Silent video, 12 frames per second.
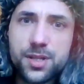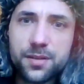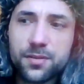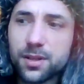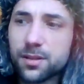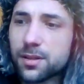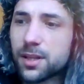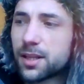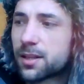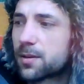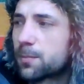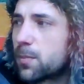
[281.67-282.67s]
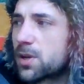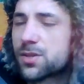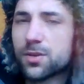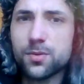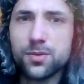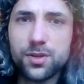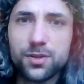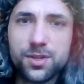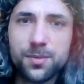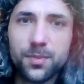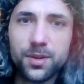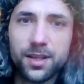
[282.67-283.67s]
even like mussels or
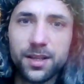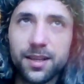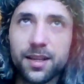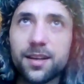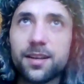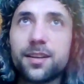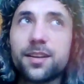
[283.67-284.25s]
something like that,